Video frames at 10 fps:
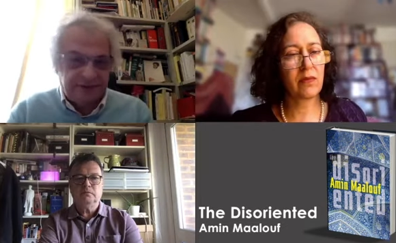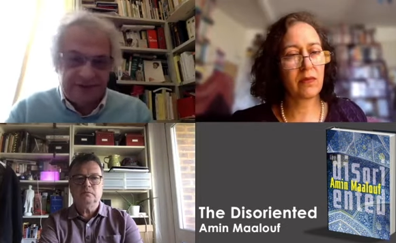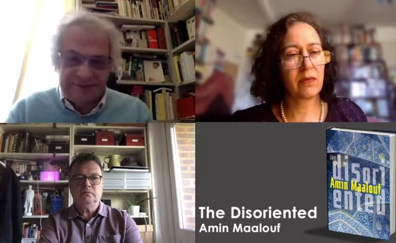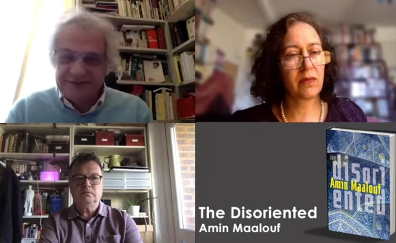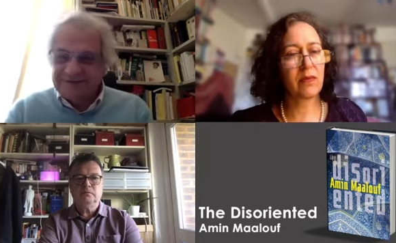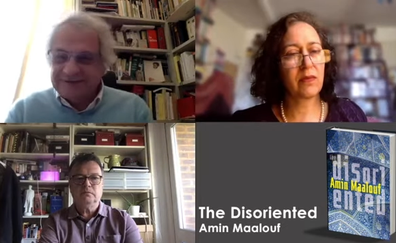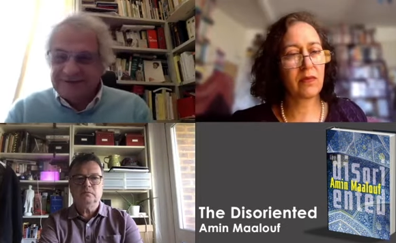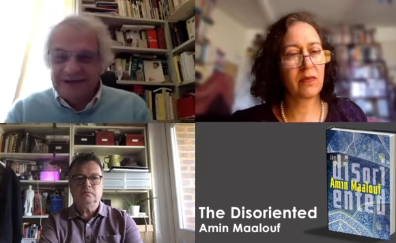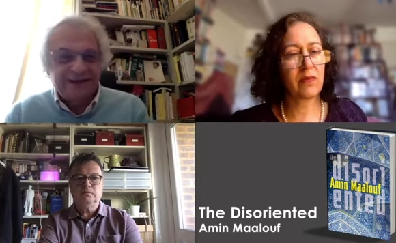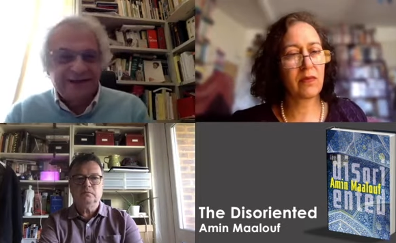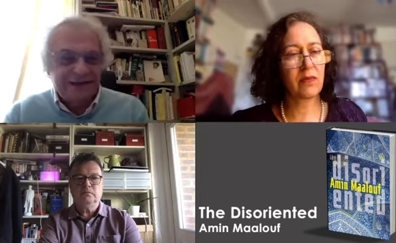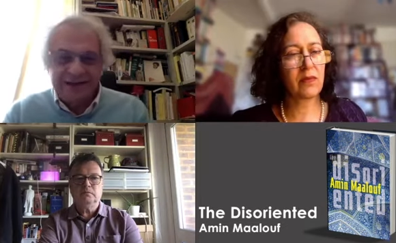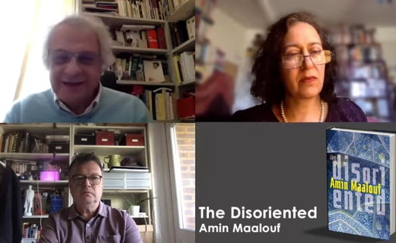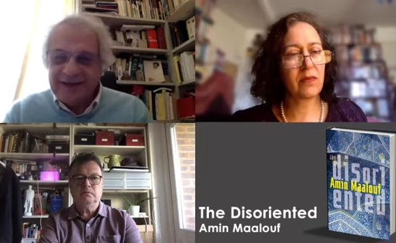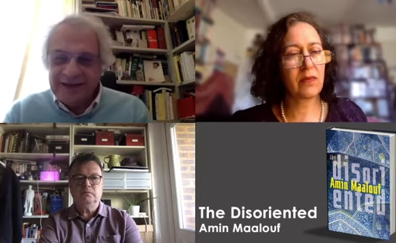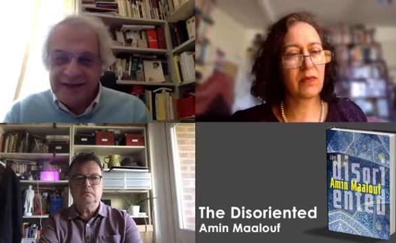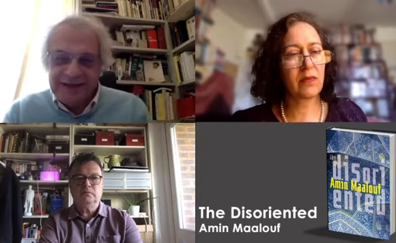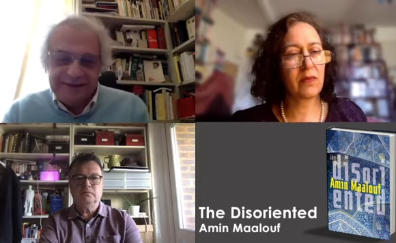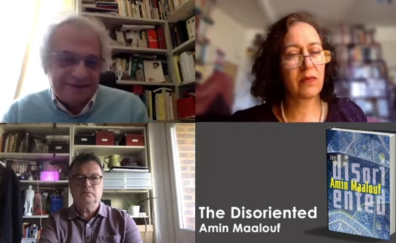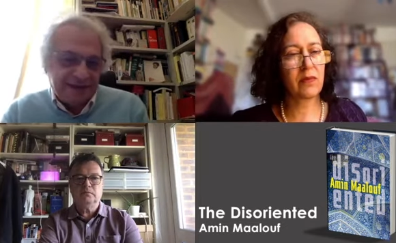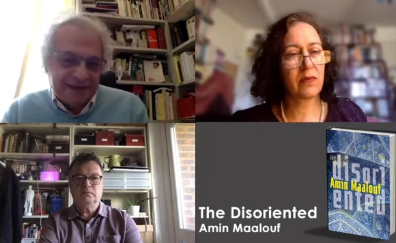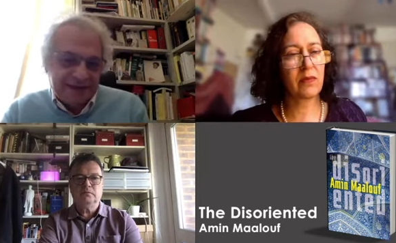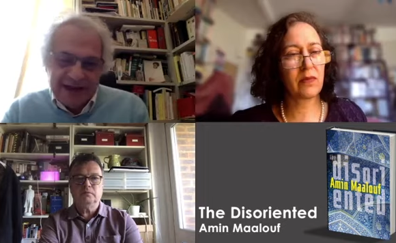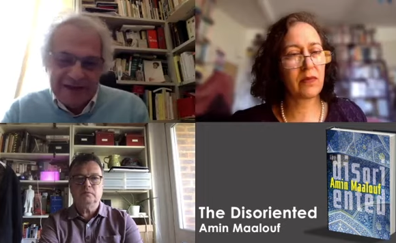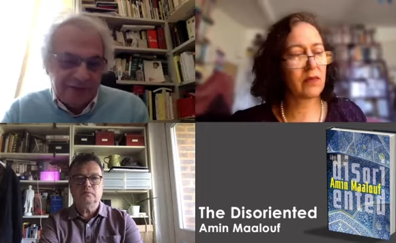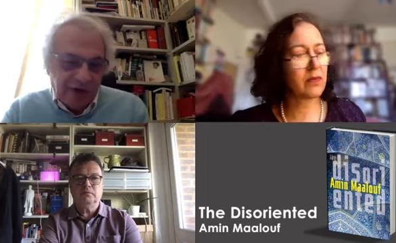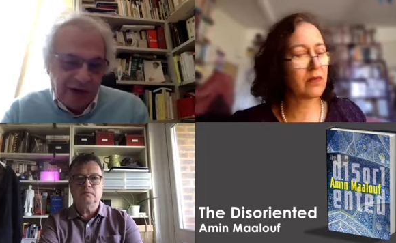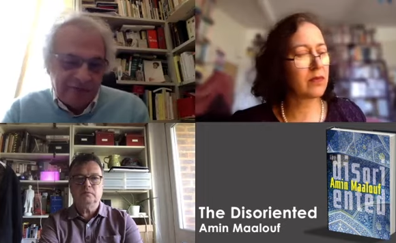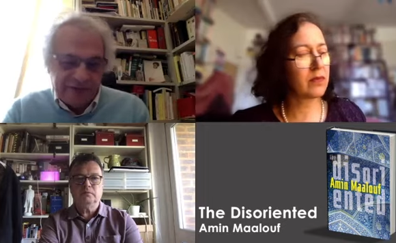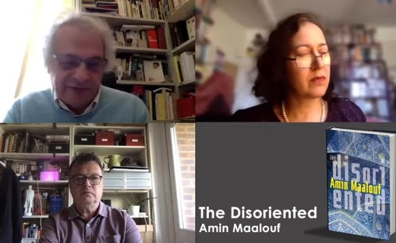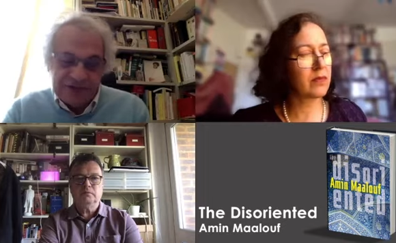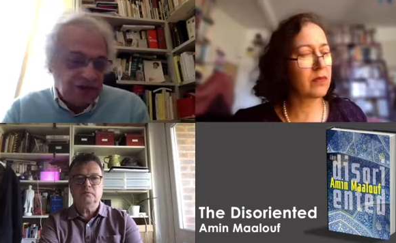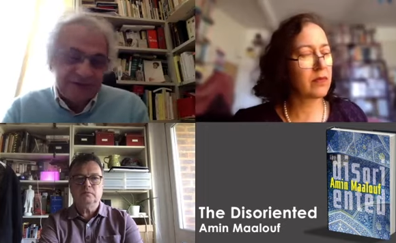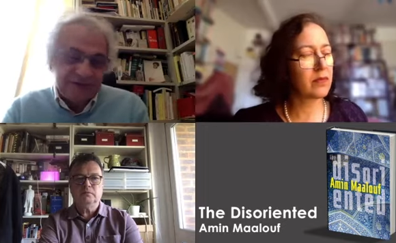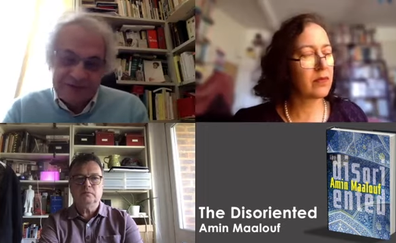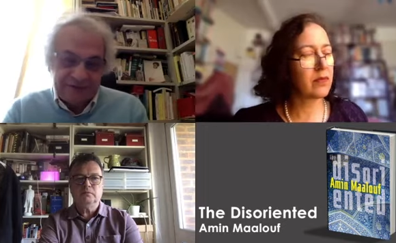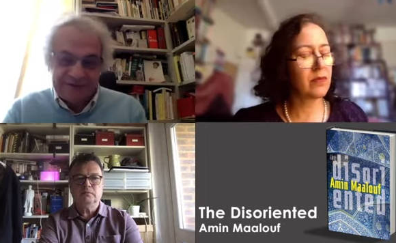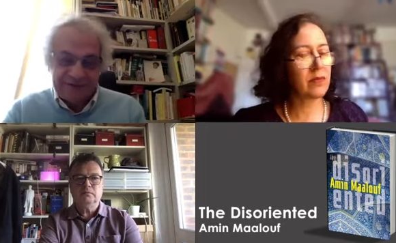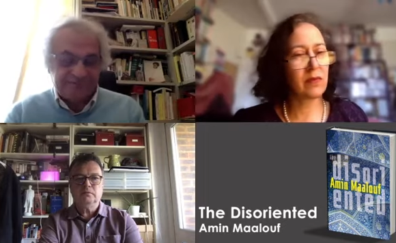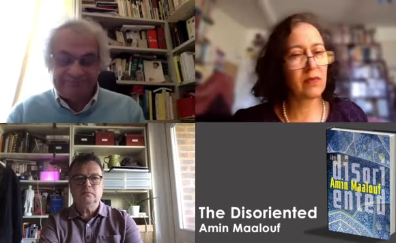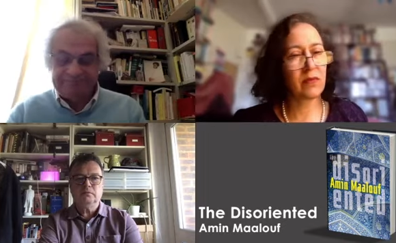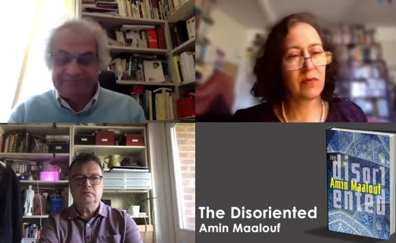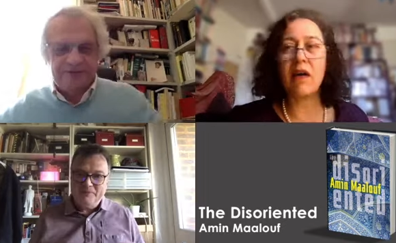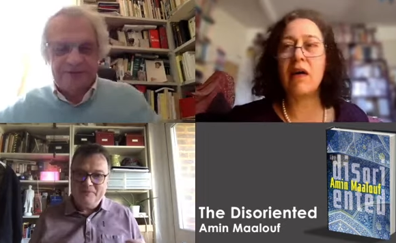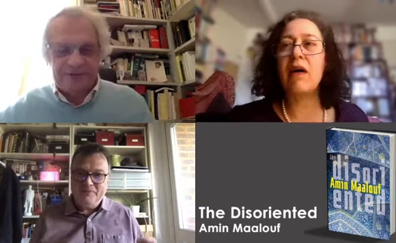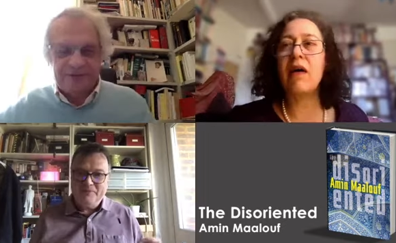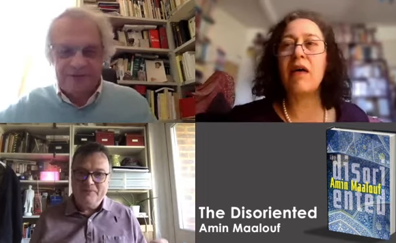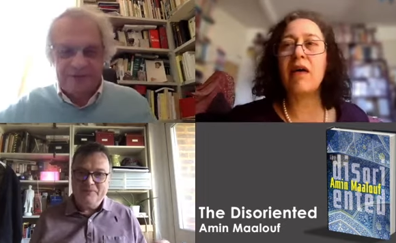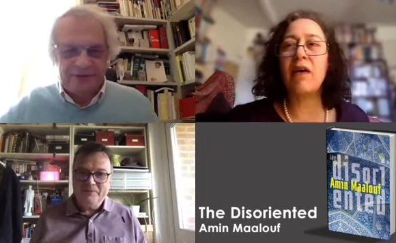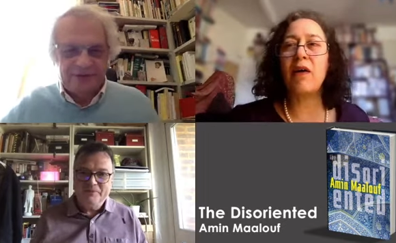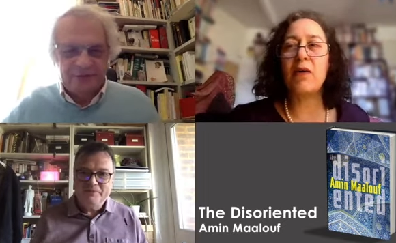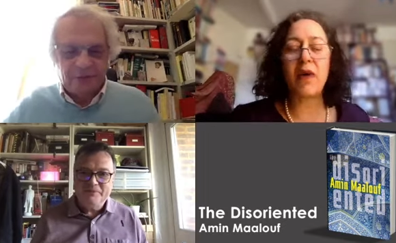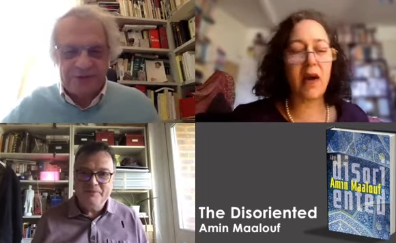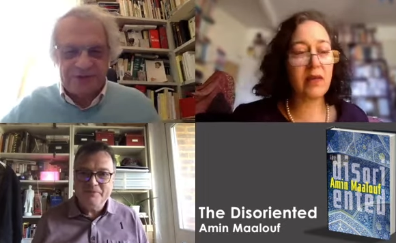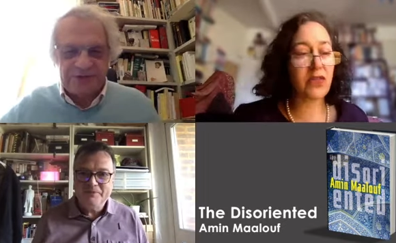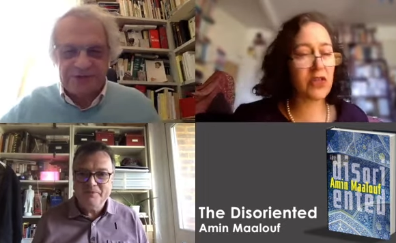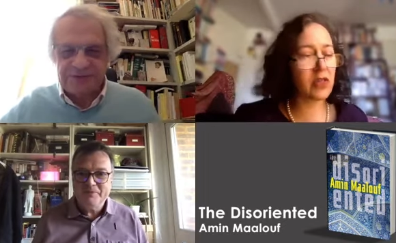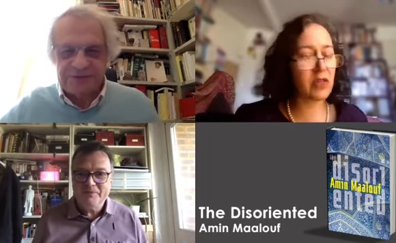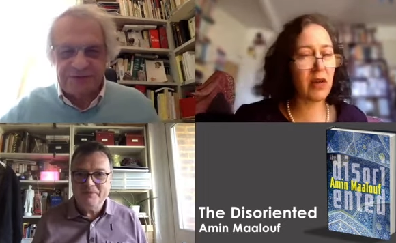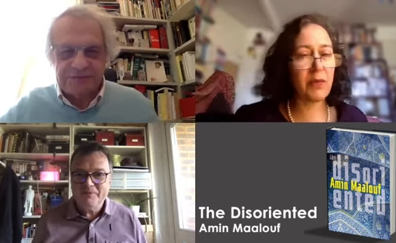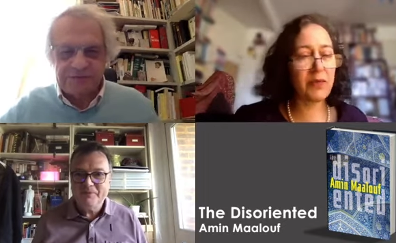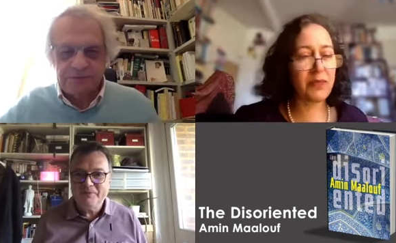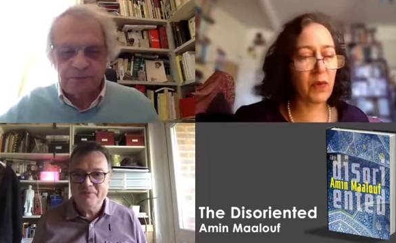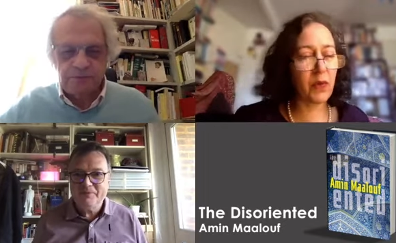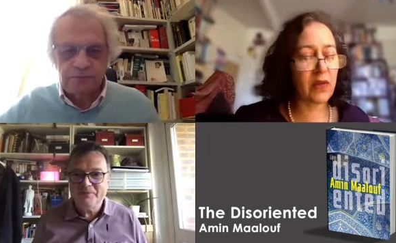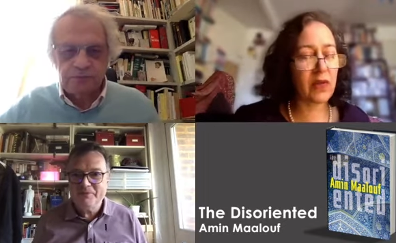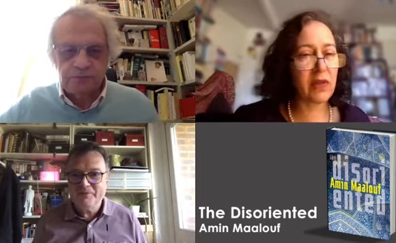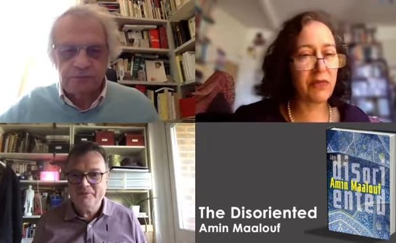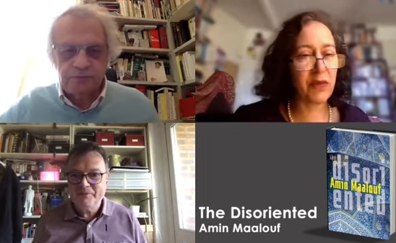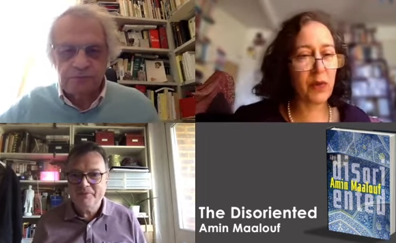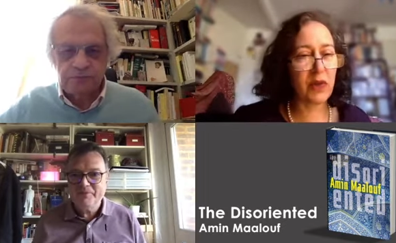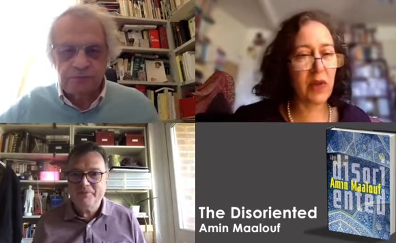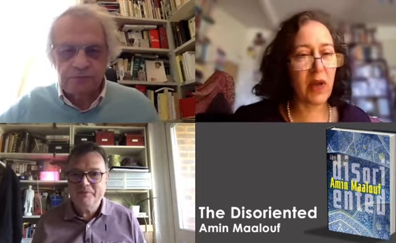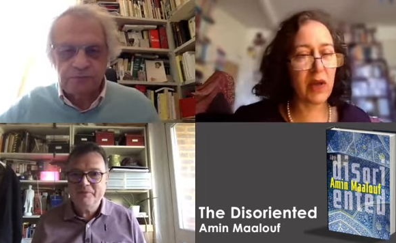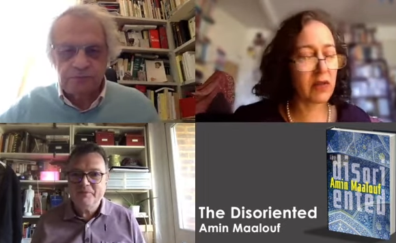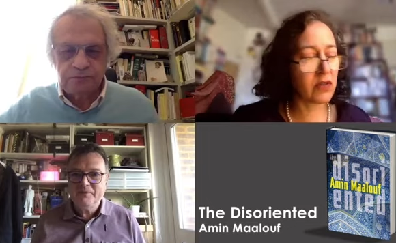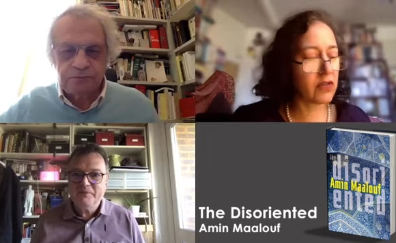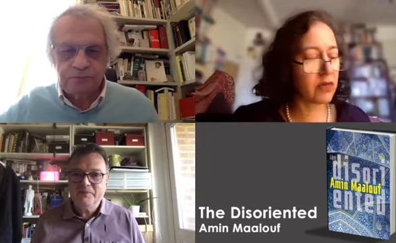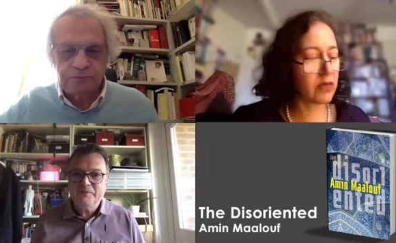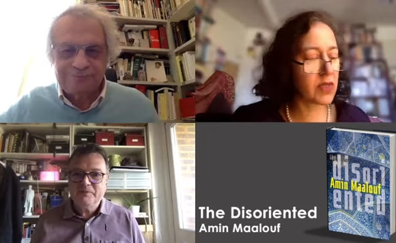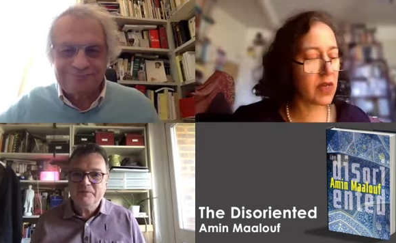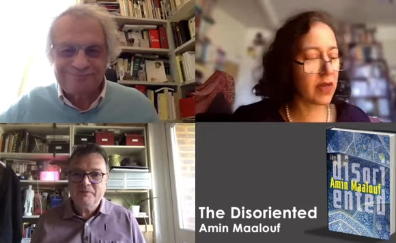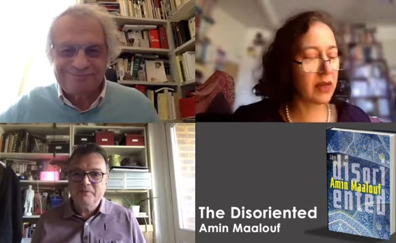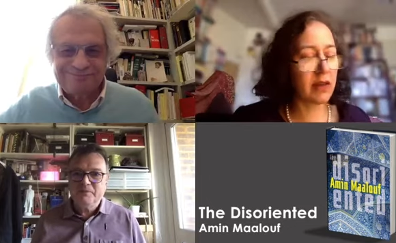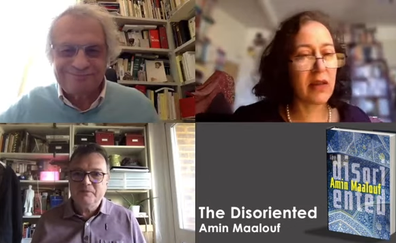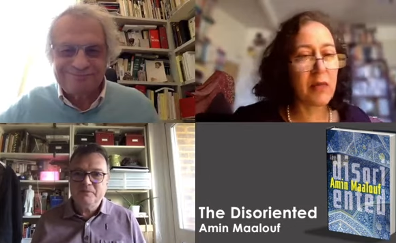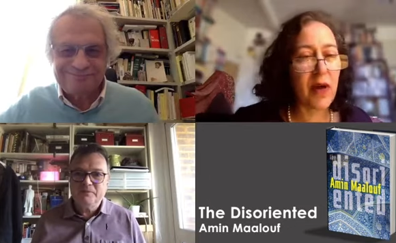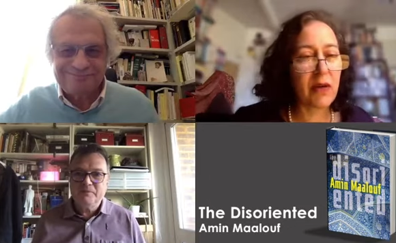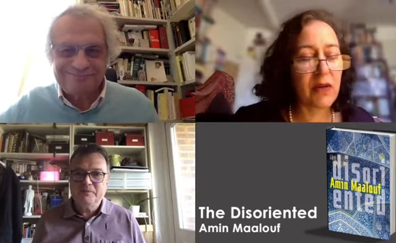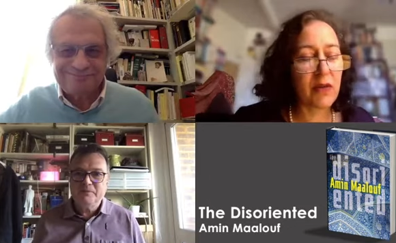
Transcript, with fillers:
Speaker 1: This is mm. it's a kind of
Speaker 2: injustice. Oh, I just um, wondered if you would like to say anything